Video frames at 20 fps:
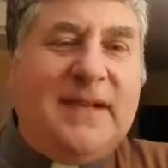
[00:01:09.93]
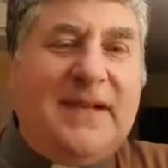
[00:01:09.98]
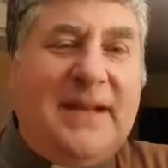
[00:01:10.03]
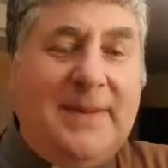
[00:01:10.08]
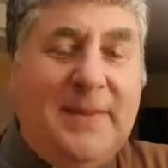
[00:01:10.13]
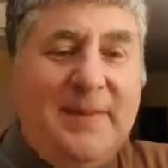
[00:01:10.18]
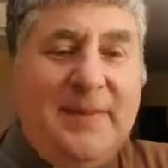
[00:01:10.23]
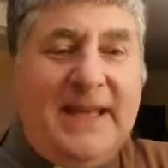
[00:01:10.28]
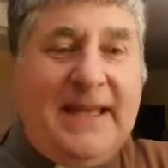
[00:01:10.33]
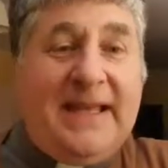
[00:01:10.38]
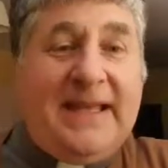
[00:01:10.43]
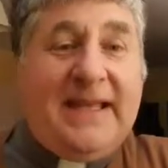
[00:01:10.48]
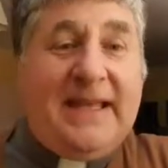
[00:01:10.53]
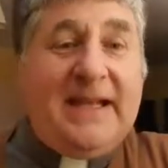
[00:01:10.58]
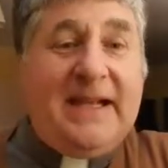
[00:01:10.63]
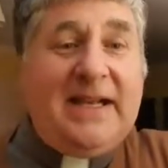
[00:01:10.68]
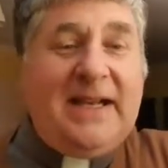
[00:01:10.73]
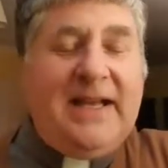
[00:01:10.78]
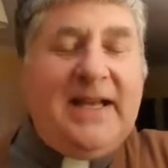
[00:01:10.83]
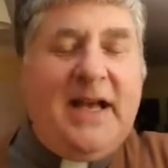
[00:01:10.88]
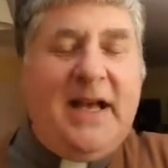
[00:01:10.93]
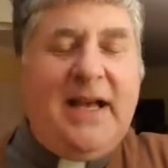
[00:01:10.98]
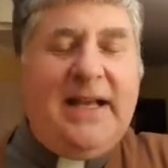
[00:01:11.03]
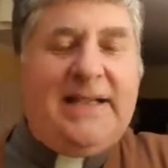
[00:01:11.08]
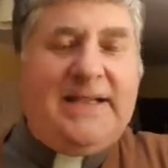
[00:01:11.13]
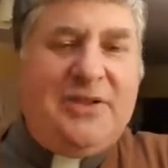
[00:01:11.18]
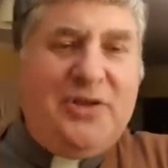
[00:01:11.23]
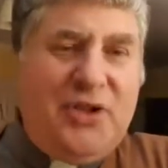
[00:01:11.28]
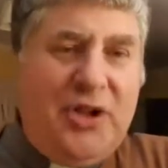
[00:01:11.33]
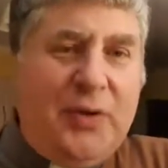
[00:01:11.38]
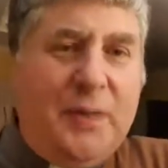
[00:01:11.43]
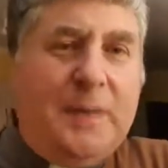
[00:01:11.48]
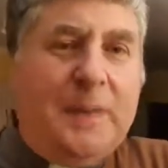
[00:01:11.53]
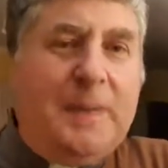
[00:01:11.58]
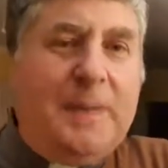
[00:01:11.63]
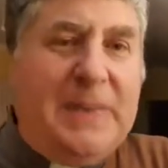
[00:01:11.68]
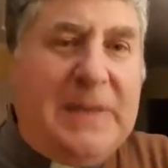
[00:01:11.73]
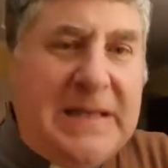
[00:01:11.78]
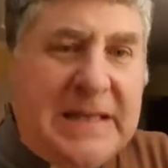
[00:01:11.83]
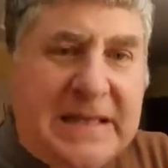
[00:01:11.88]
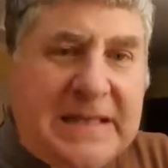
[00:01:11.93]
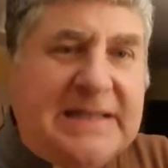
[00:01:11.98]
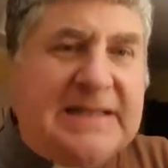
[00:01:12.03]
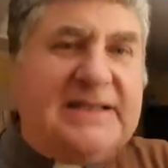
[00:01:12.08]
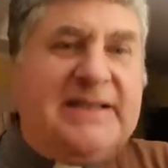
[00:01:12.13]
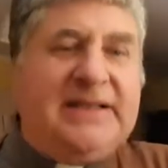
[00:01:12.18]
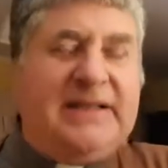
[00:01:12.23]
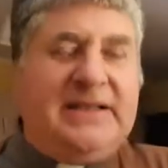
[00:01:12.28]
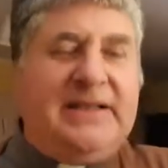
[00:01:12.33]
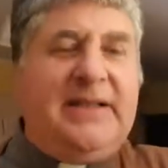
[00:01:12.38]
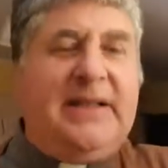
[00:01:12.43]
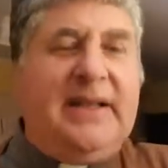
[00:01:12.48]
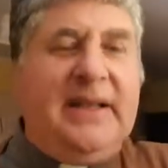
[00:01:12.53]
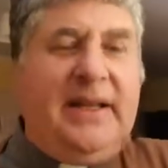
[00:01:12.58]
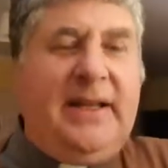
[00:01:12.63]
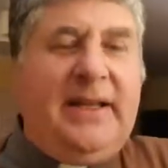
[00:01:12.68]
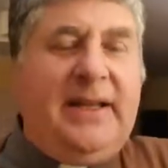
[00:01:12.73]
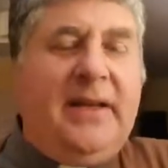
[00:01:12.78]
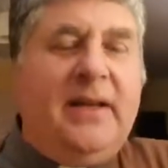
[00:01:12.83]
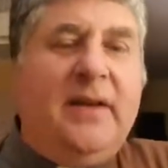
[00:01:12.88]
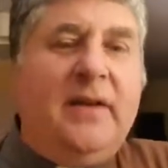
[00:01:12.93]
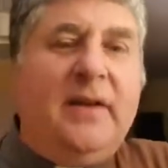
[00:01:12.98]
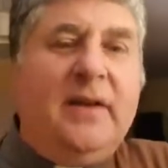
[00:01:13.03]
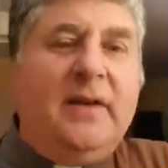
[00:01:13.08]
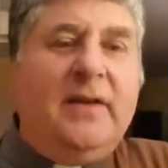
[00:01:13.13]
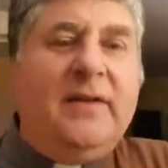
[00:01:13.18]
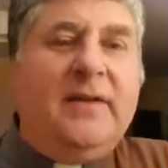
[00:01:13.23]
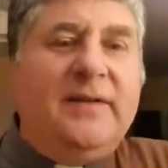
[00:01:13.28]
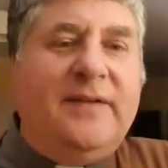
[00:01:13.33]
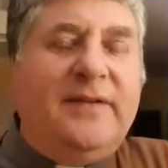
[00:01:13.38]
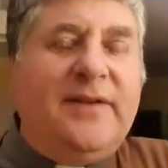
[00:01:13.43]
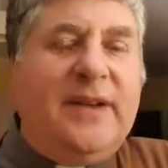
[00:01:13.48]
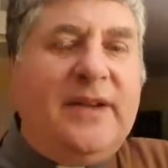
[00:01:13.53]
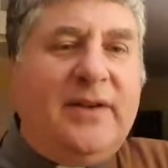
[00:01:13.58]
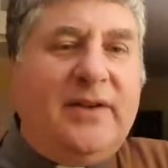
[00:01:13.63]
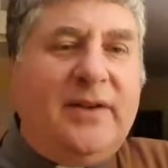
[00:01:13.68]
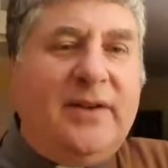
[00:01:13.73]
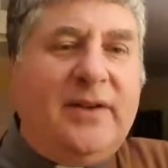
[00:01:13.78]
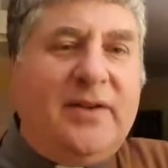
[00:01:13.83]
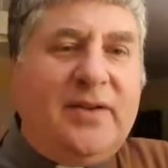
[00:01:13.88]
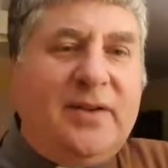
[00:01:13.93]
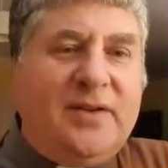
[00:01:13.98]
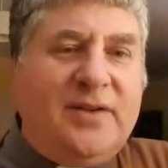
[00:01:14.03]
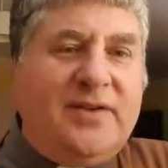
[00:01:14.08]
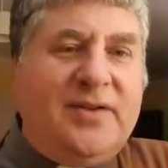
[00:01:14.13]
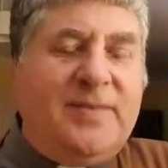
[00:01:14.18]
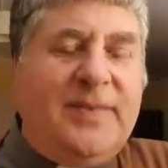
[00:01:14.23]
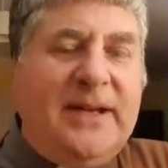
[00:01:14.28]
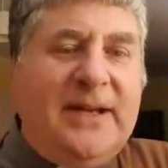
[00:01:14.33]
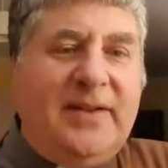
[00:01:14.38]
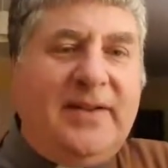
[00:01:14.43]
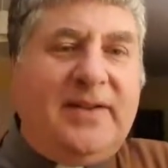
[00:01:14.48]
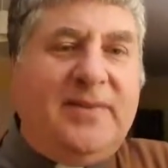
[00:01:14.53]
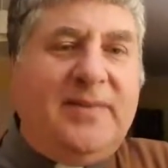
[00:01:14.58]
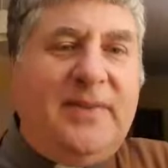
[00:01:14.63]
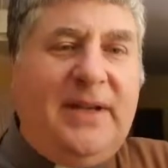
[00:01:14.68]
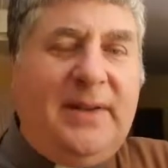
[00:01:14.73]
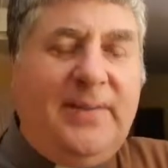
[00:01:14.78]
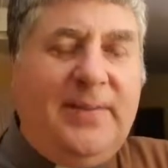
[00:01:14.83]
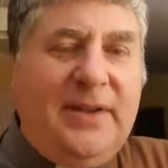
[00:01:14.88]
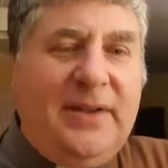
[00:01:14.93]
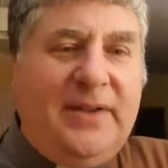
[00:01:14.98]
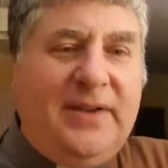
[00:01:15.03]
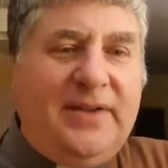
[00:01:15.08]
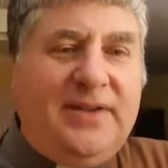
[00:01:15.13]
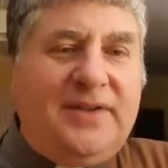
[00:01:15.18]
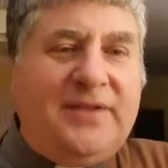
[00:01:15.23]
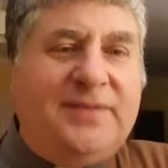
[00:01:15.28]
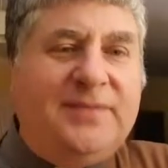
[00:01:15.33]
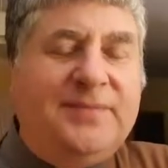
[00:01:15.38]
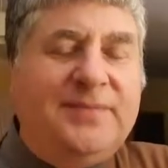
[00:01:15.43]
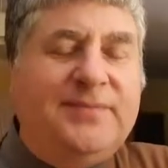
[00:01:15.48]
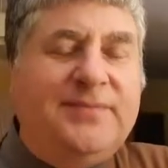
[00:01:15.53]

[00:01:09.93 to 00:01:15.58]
Let me make it clear, I don't personally feel that God's abandoned me because